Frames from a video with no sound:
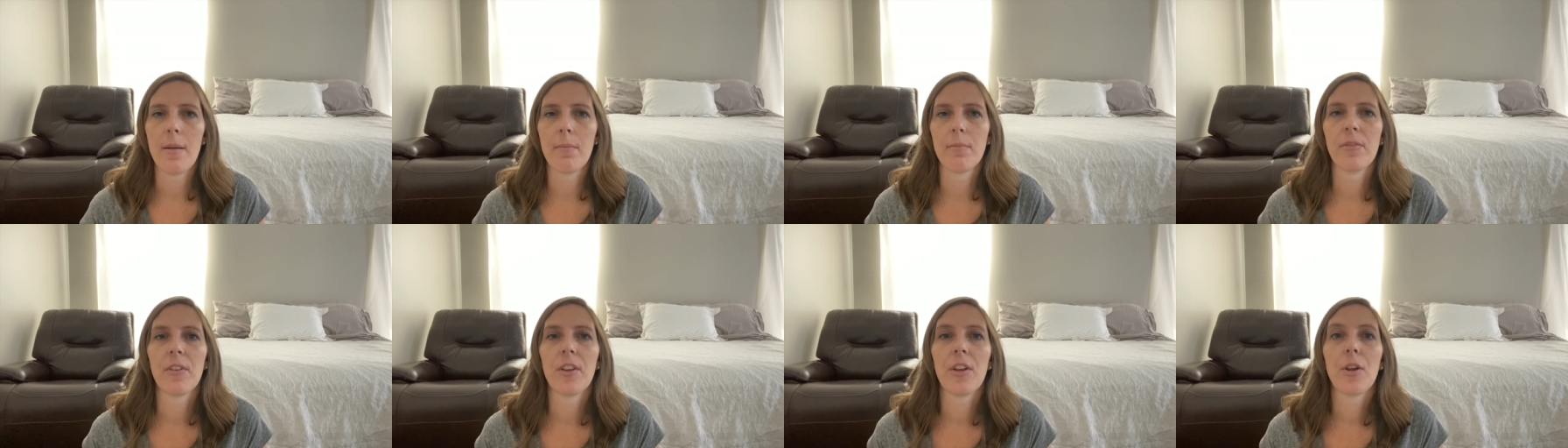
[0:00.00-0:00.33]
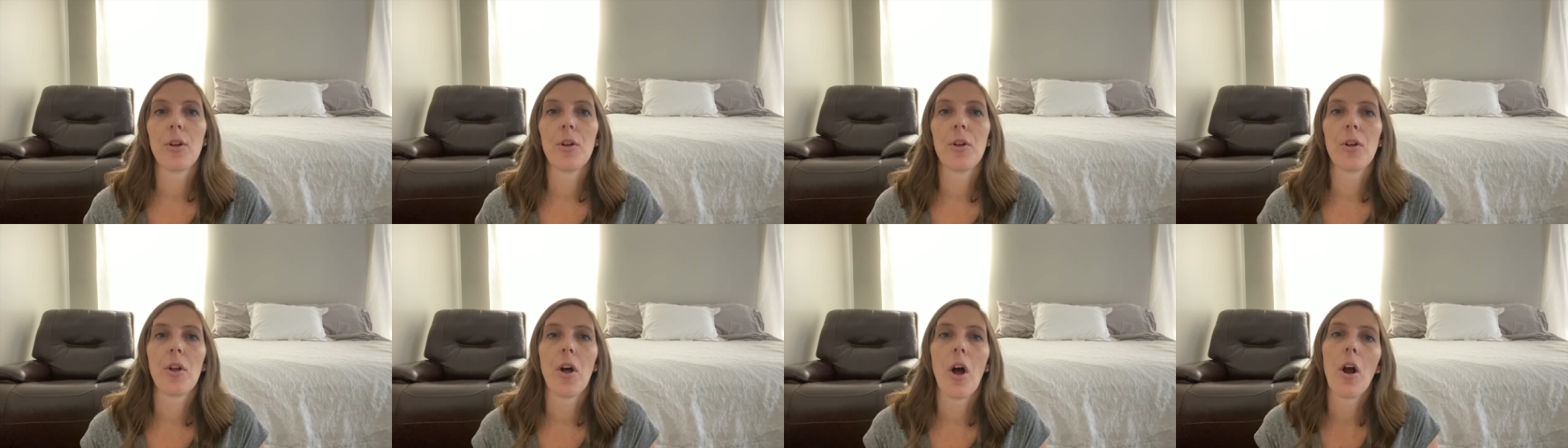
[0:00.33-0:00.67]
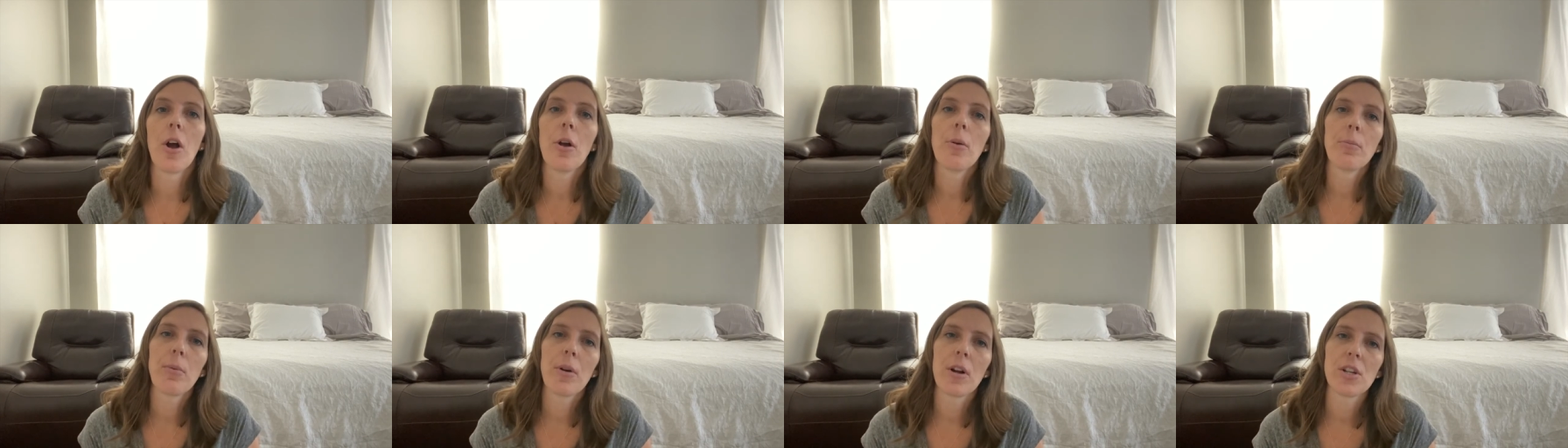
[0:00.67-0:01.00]
little
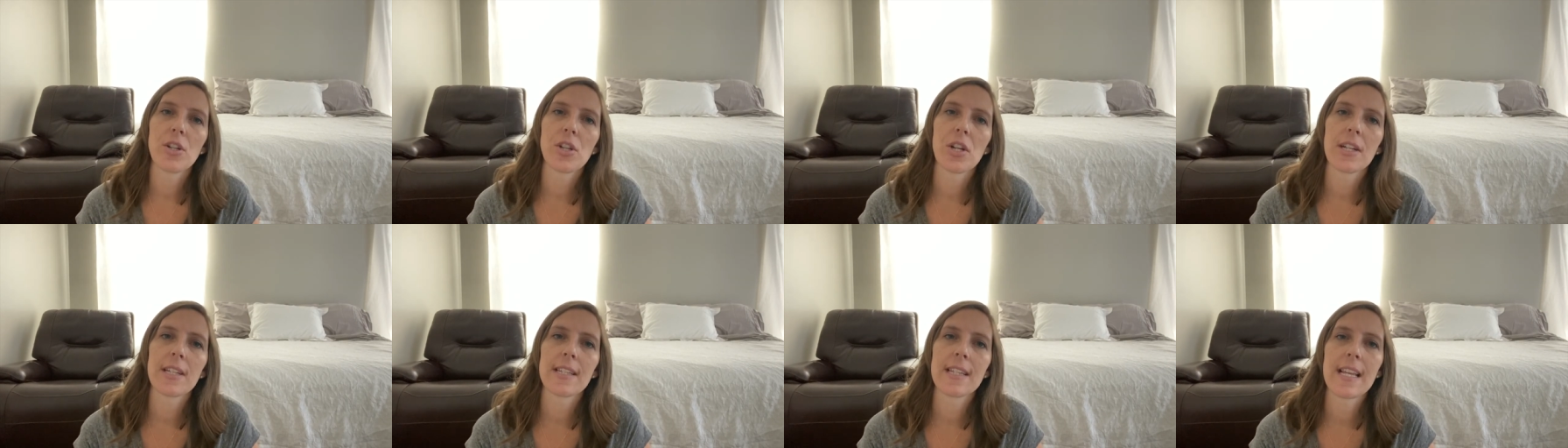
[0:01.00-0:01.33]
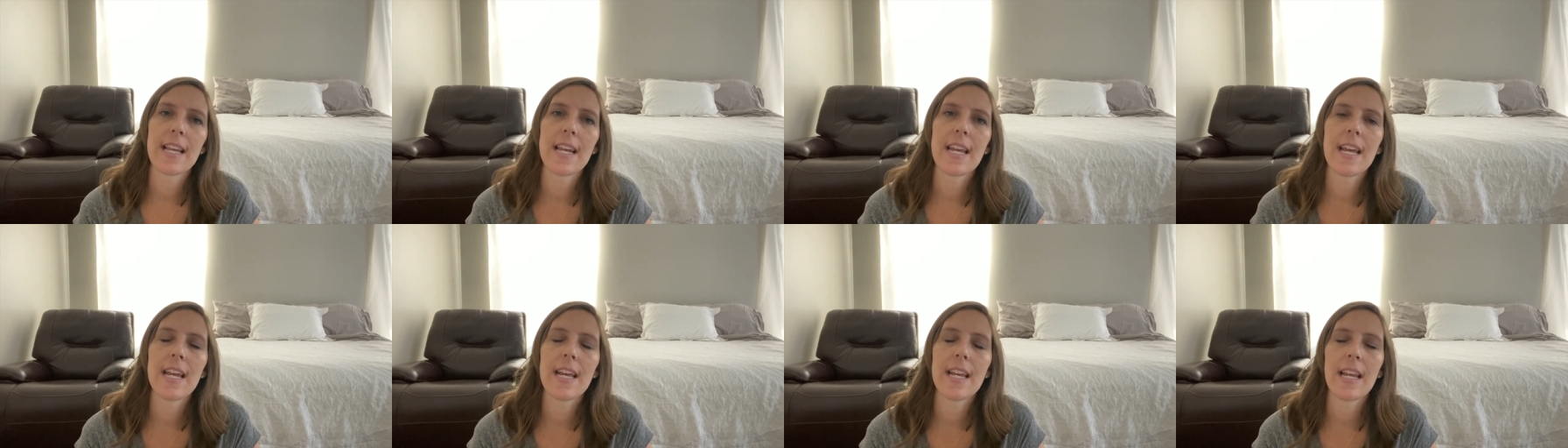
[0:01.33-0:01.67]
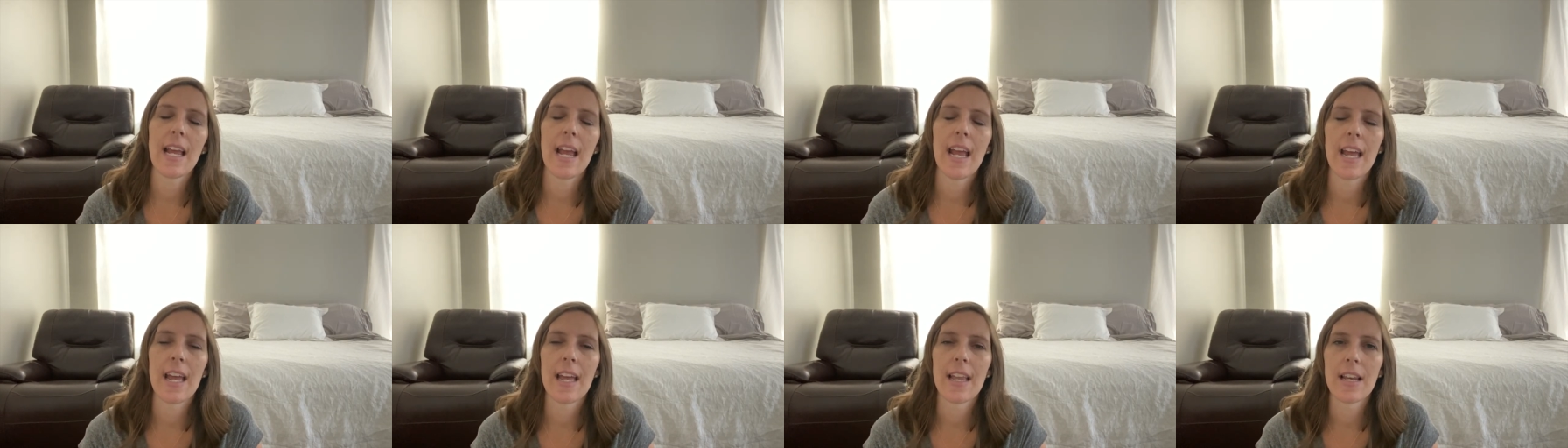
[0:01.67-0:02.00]
art projects in it,
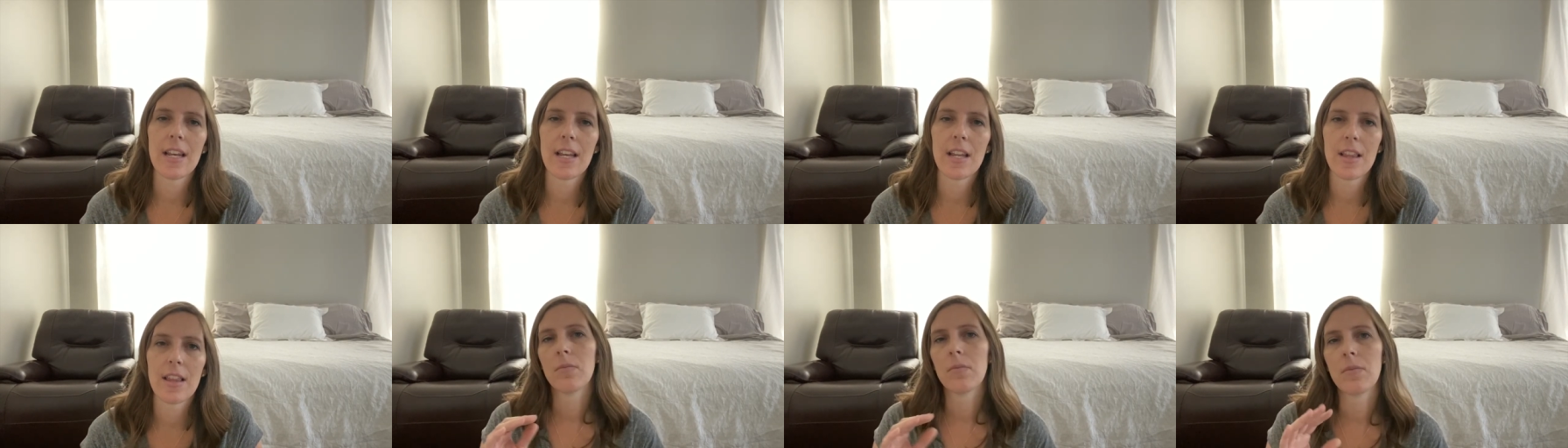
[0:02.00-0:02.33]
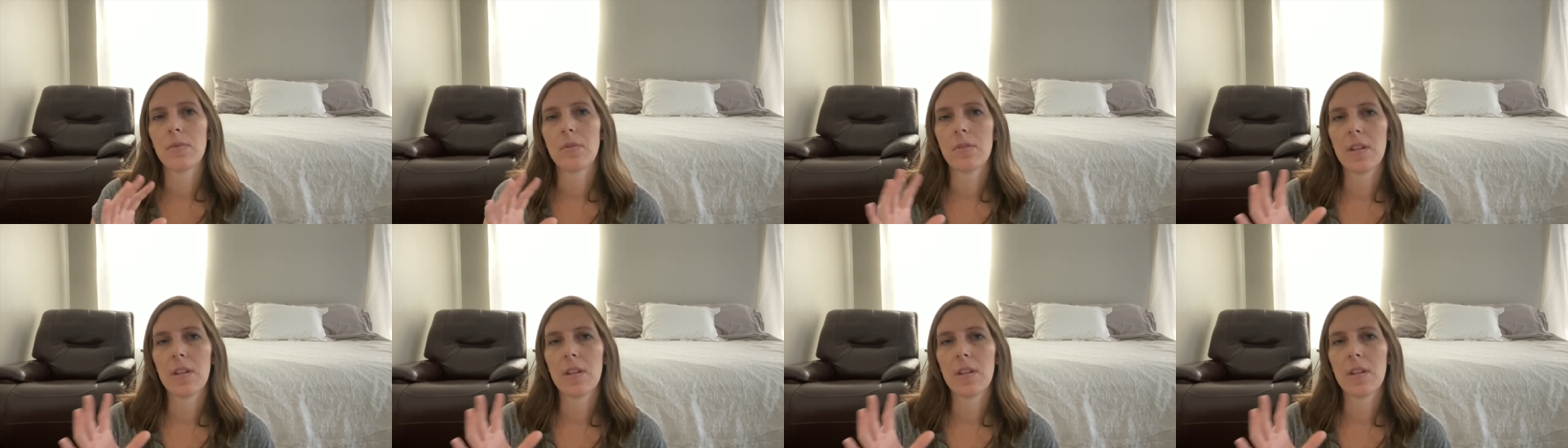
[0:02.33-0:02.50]
and